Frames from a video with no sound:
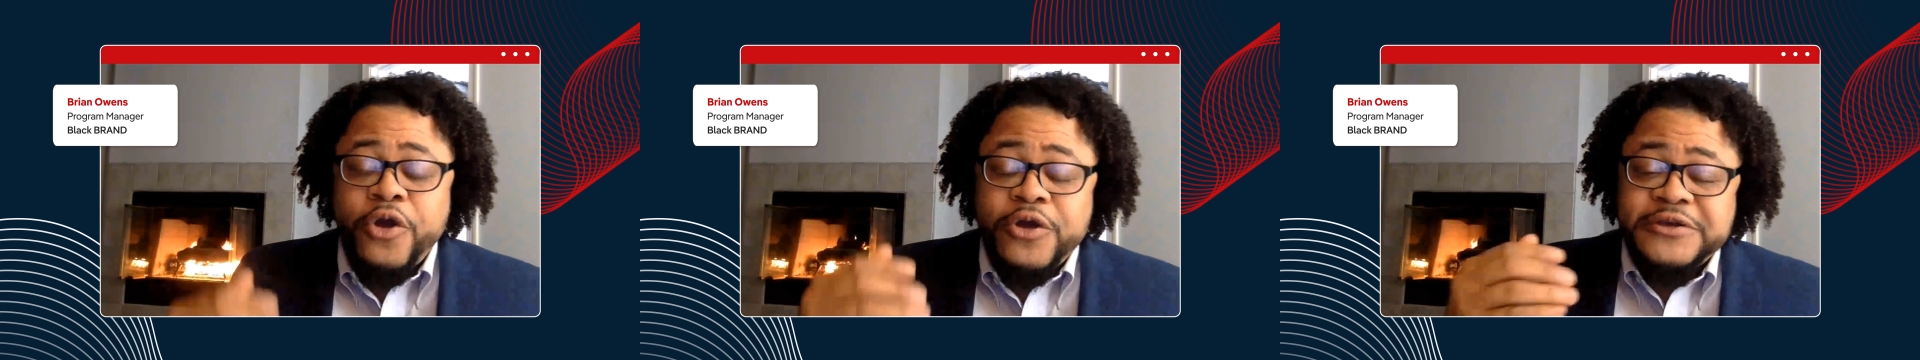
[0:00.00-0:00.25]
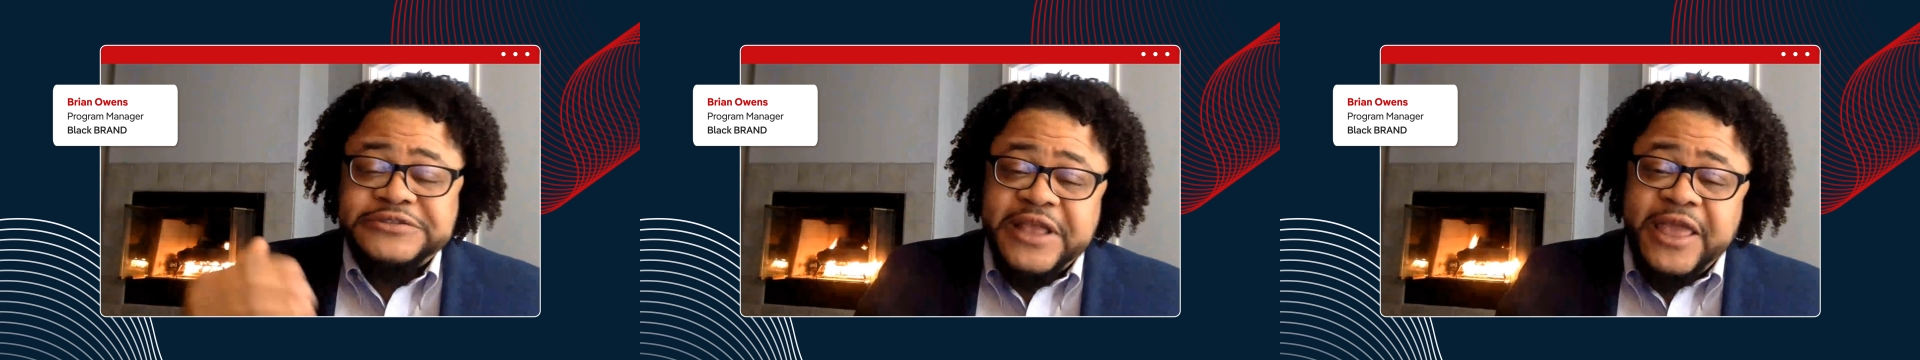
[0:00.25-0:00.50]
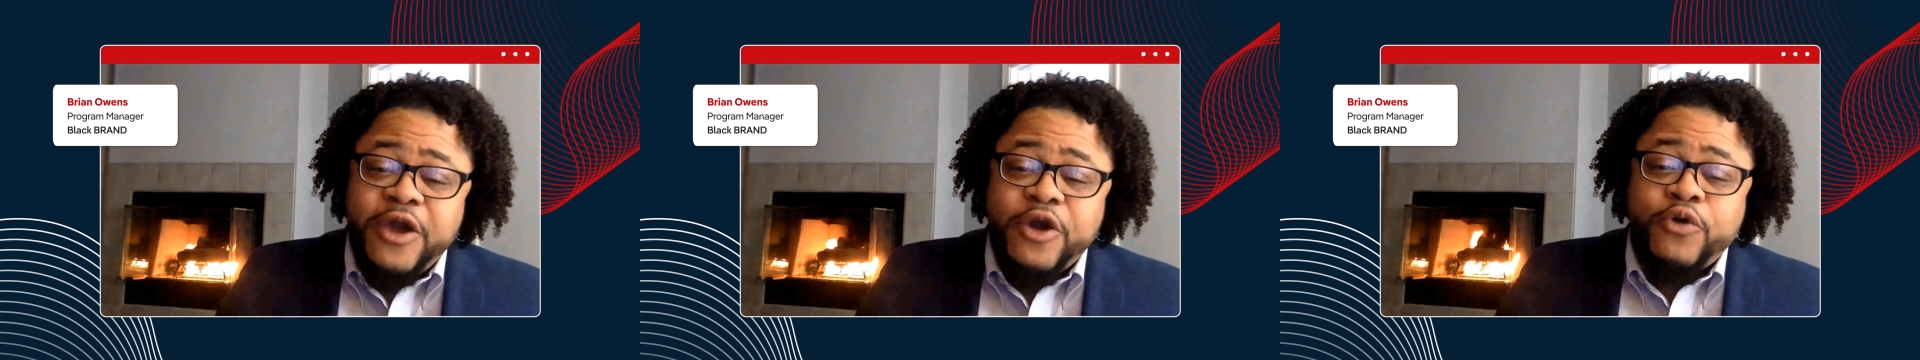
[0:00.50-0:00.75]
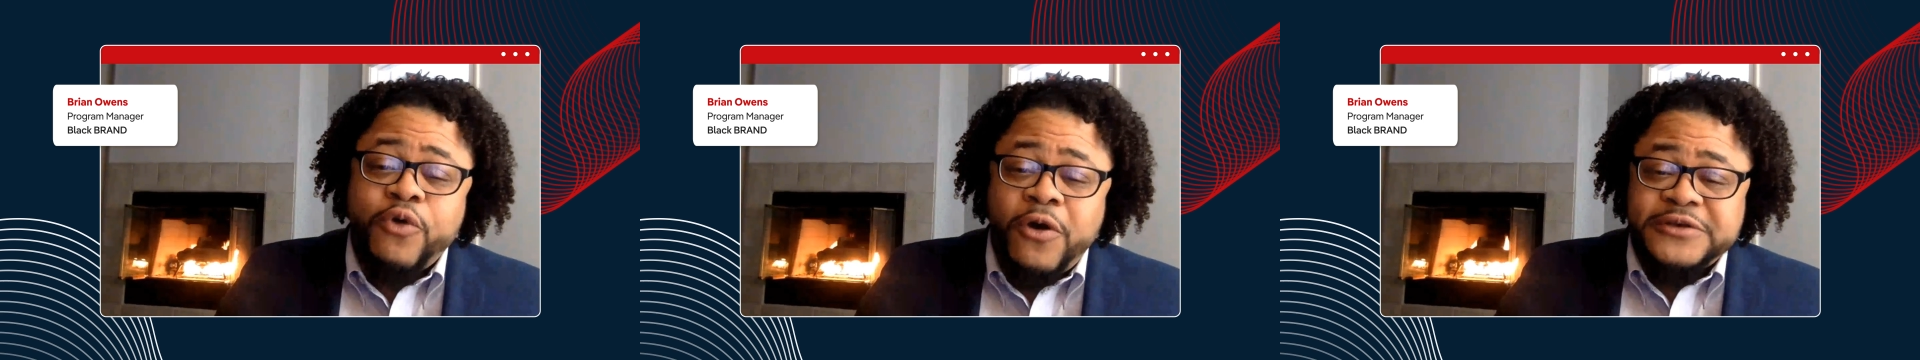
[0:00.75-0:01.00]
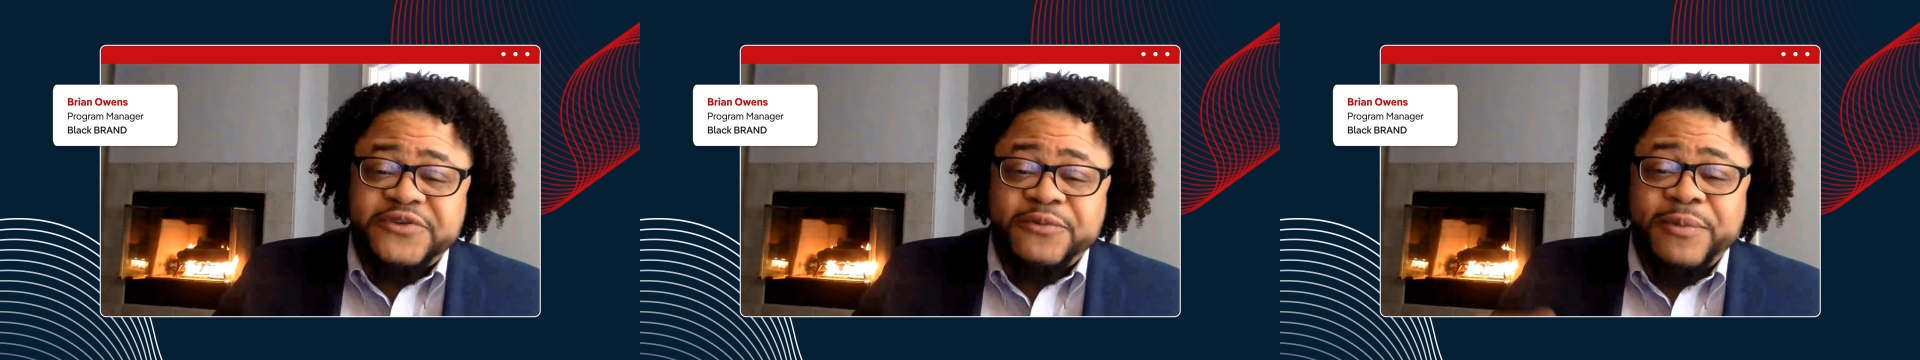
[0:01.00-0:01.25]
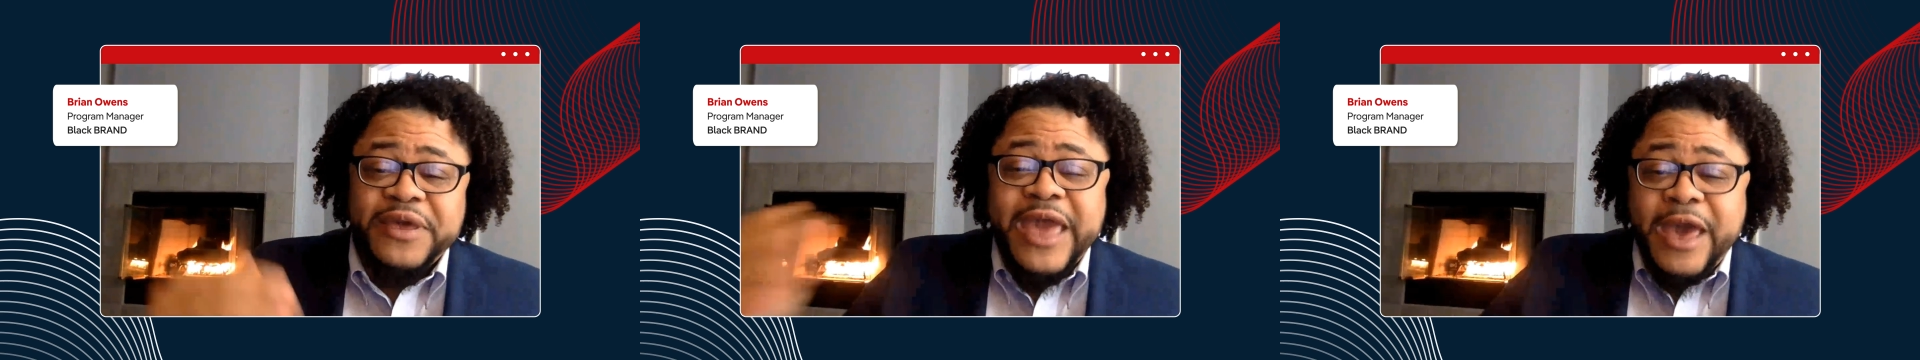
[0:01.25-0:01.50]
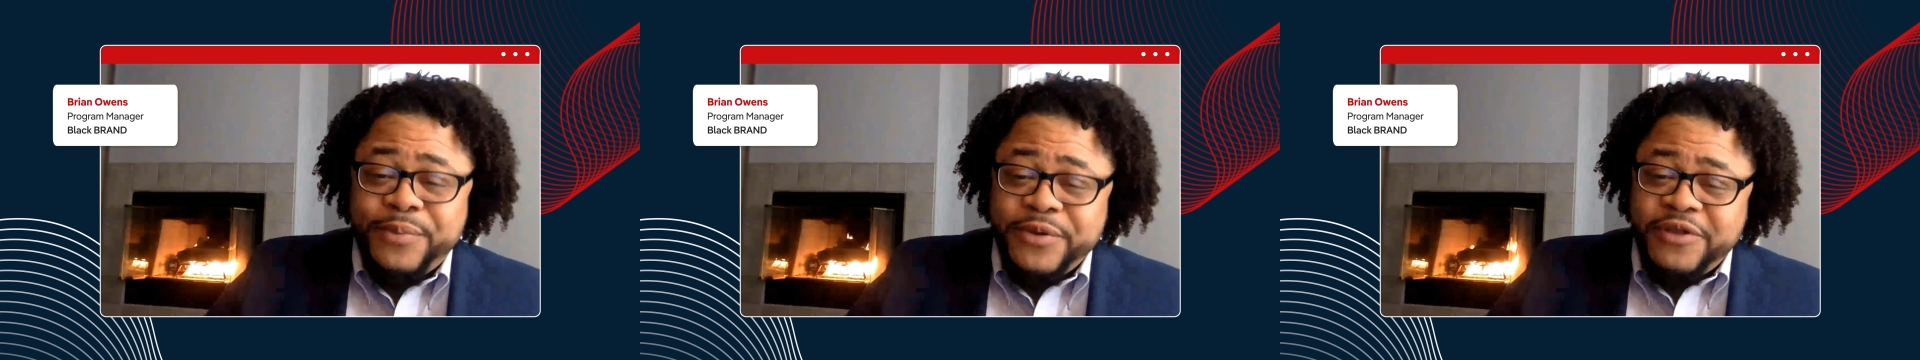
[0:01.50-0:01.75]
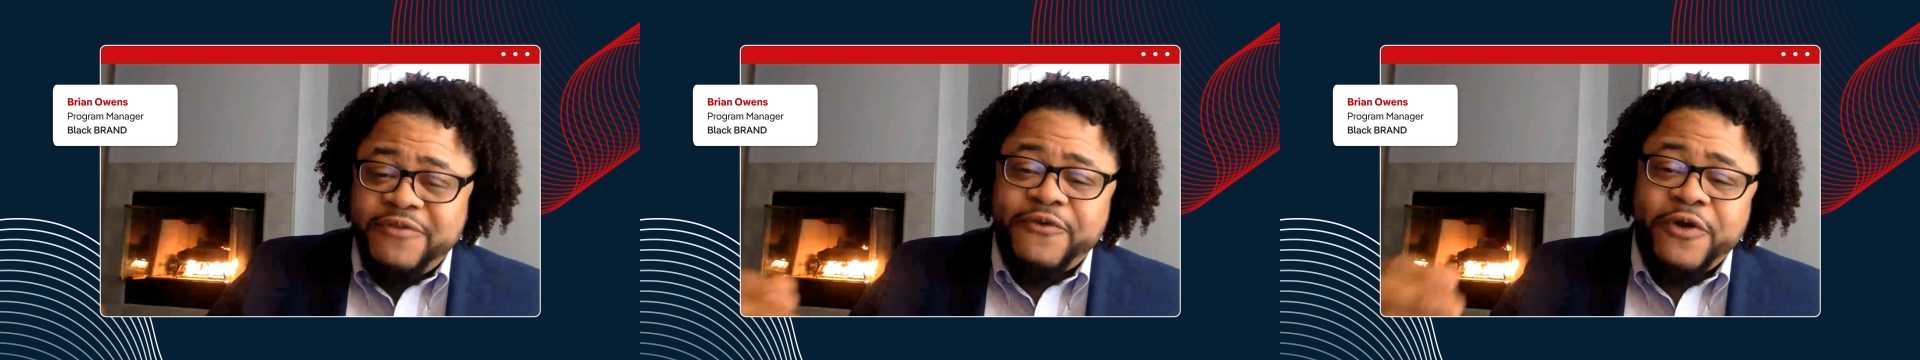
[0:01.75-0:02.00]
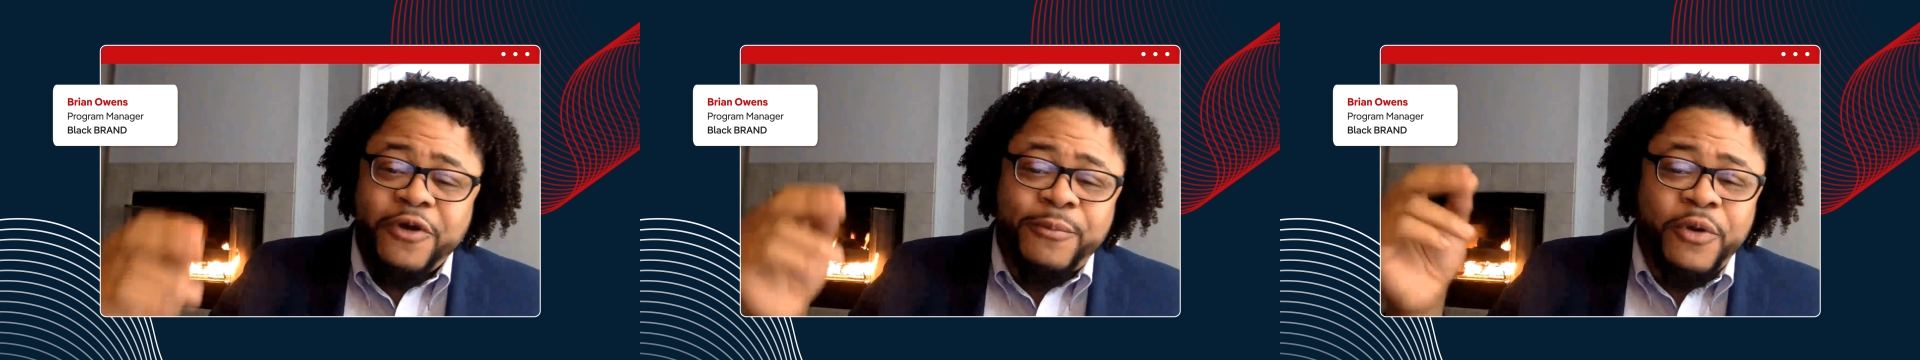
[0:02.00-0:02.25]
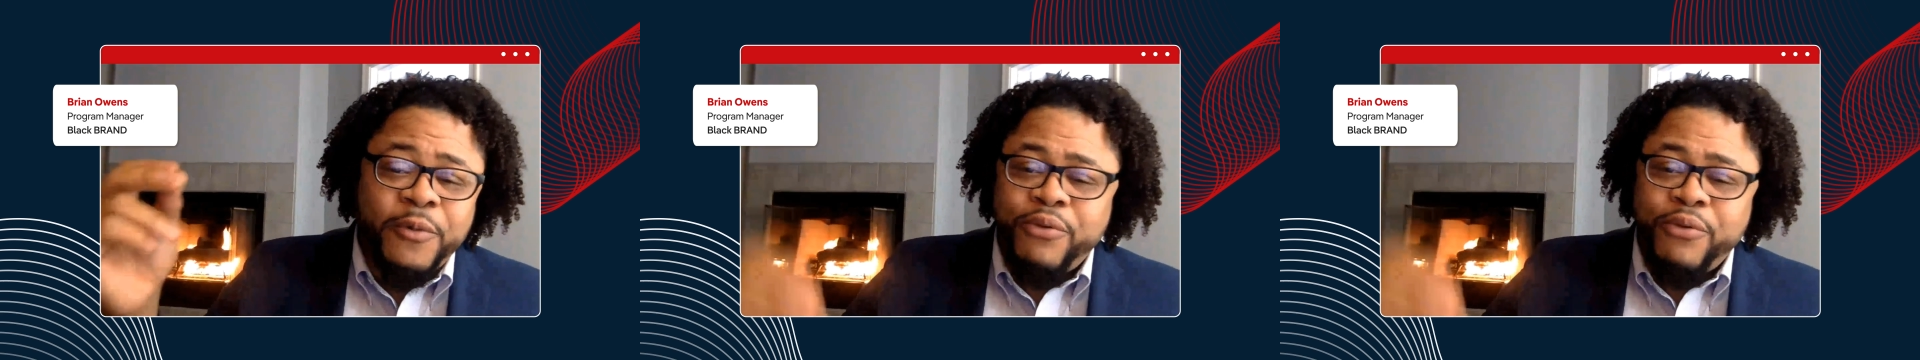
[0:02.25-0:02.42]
or you're sitting across from a capital firm,